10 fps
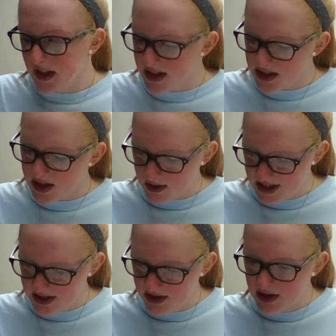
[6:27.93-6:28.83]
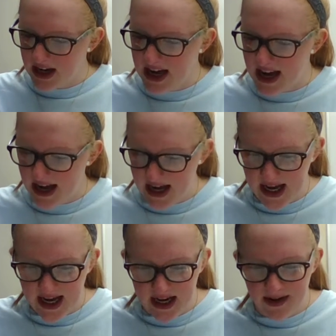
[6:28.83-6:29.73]
So let's look
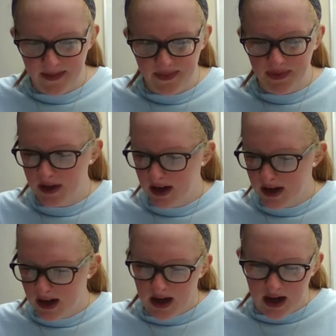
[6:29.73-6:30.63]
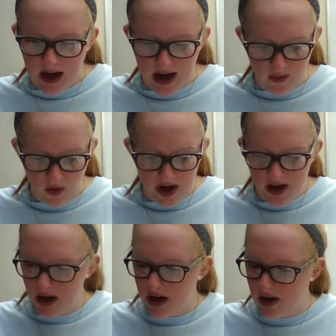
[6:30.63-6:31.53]
ahead, and we
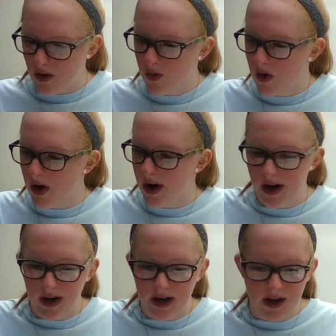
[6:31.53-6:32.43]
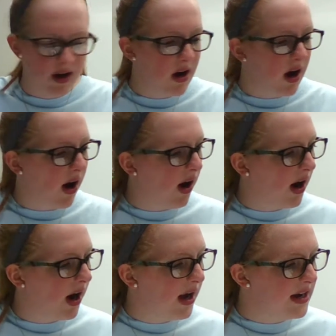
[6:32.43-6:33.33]
are going to work
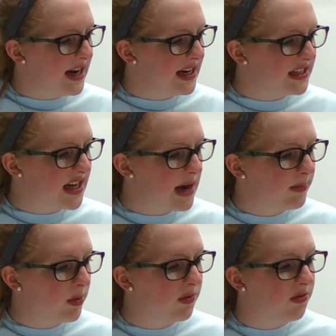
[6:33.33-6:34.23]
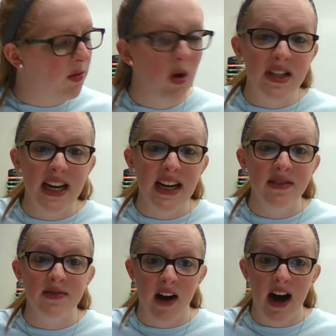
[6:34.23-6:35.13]
on example
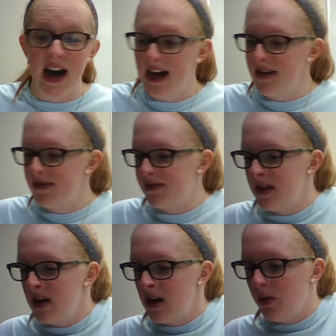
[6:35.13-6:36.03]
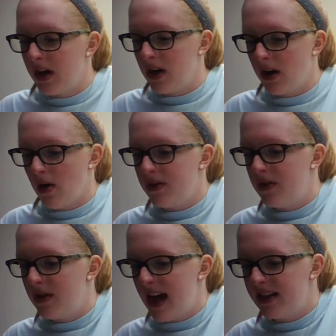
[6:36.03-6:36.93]
14.5. We're going to go
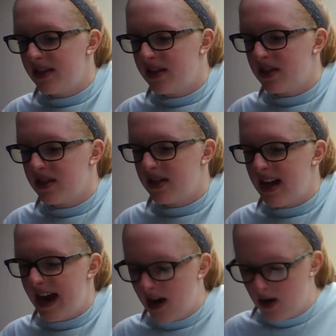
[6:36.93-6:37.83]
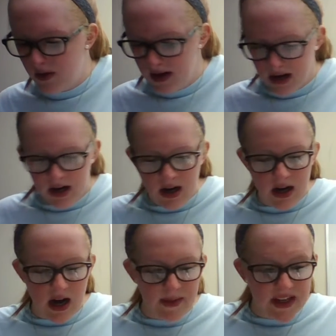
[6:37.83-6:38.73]
through that just now
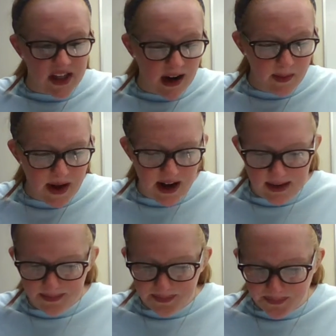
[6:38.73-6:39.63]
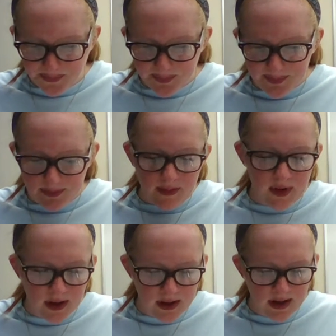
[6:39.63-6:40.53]
and talk about it.
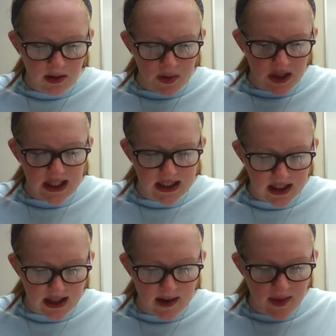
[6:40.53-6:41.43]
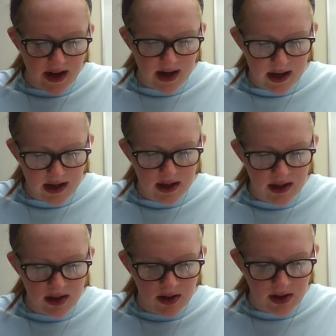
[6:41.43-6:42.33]
Let me get to that page.